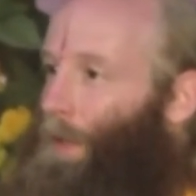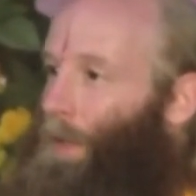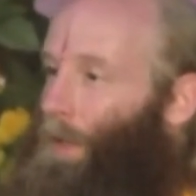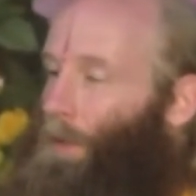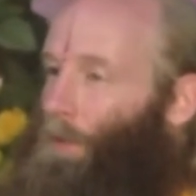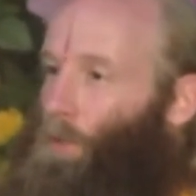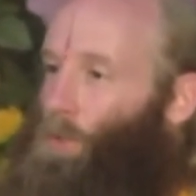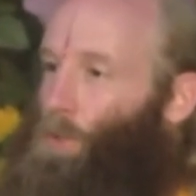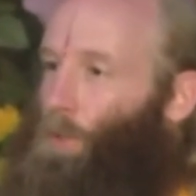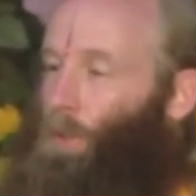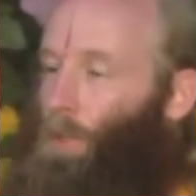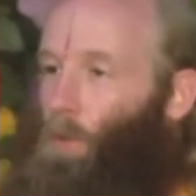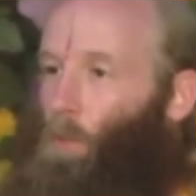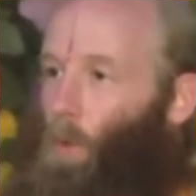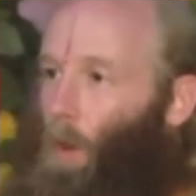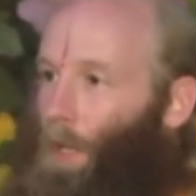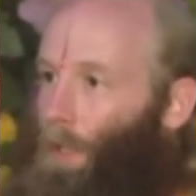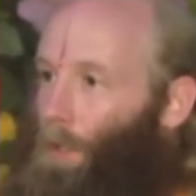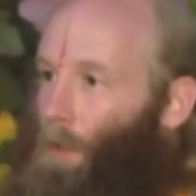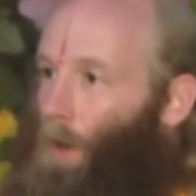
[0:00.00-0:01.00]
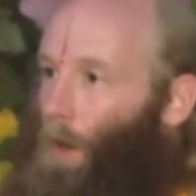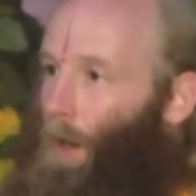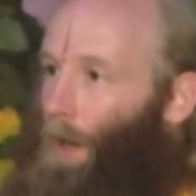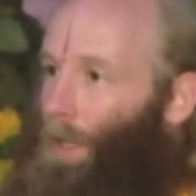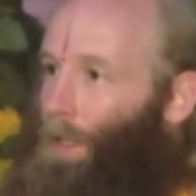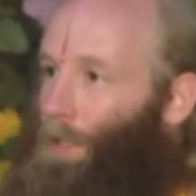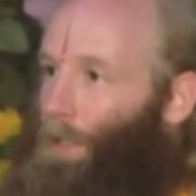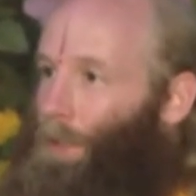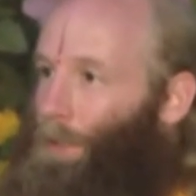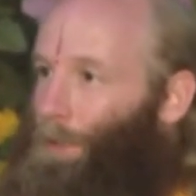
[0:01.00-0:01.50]
There's only one
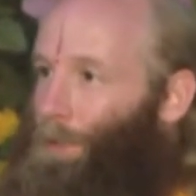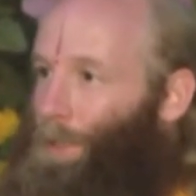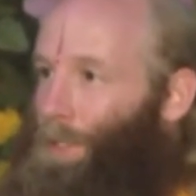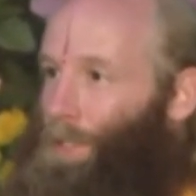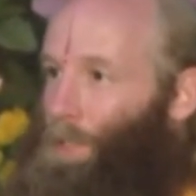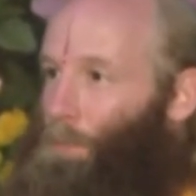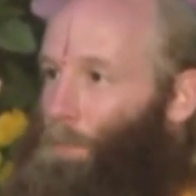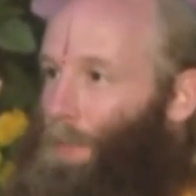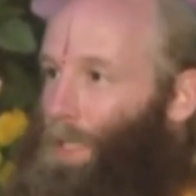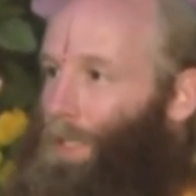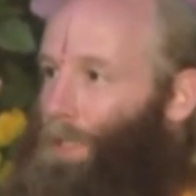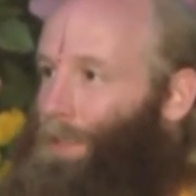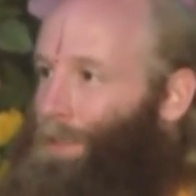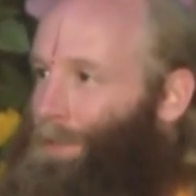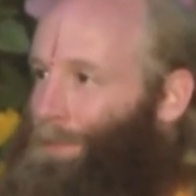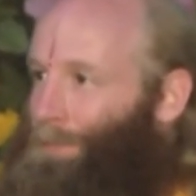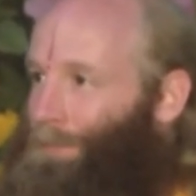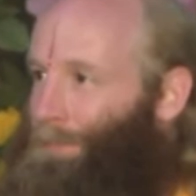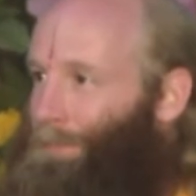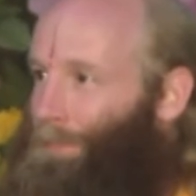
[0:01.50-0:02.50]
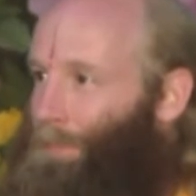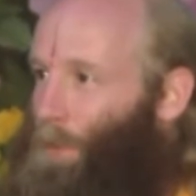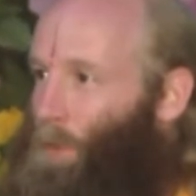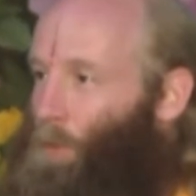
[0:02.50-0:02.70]
God here, it's me.